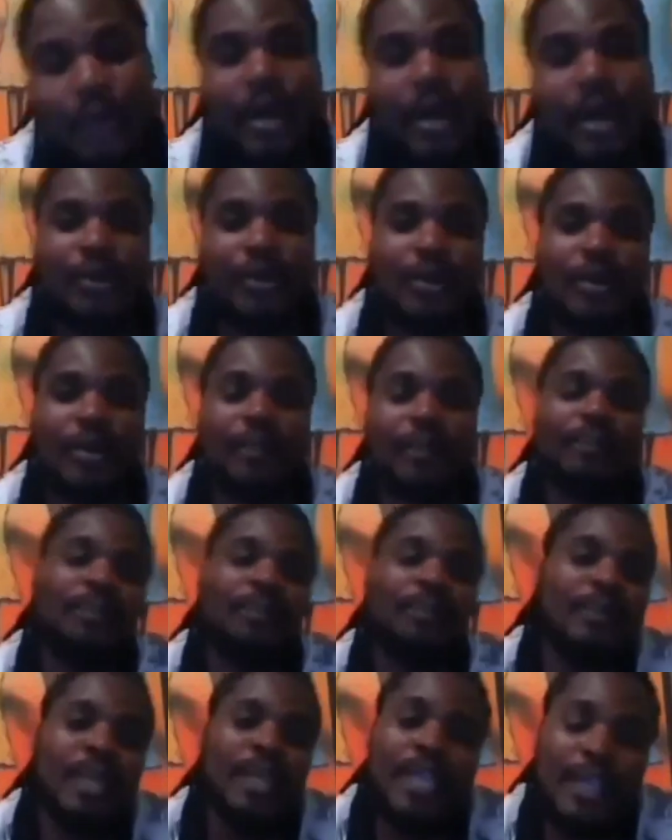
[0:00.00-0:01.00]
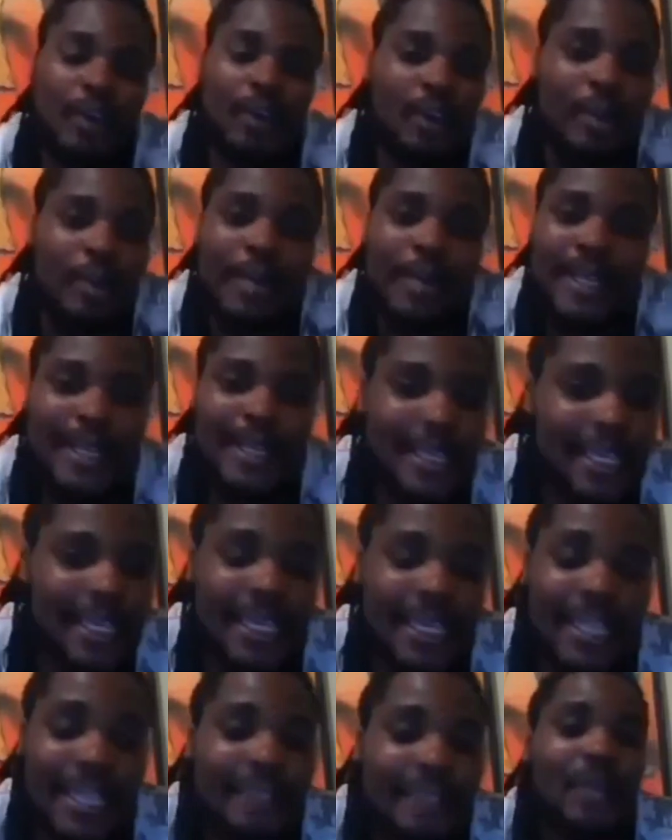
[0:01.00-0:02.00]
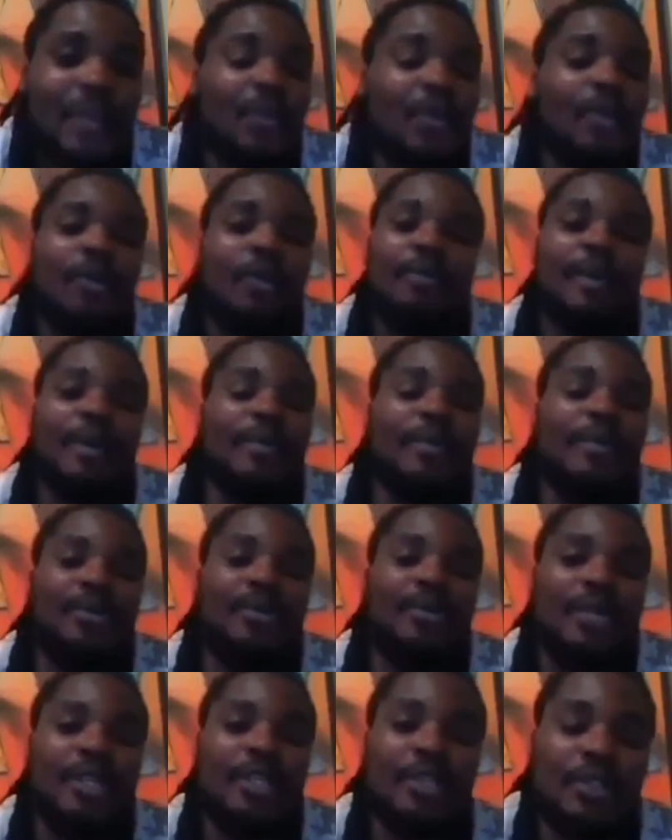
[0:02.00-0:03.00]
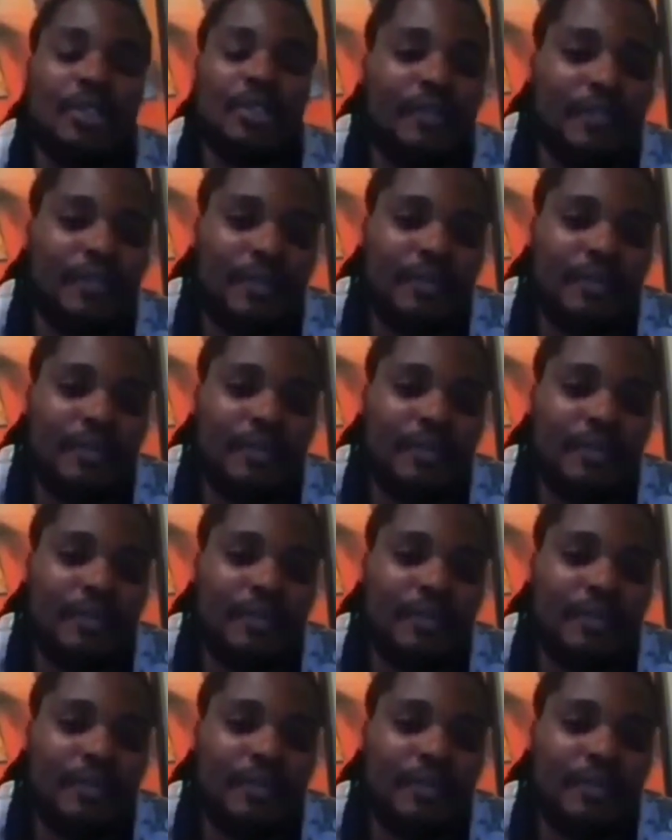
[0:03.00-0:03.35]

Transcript: are wrong. Economically, it can even go maybe to issues of,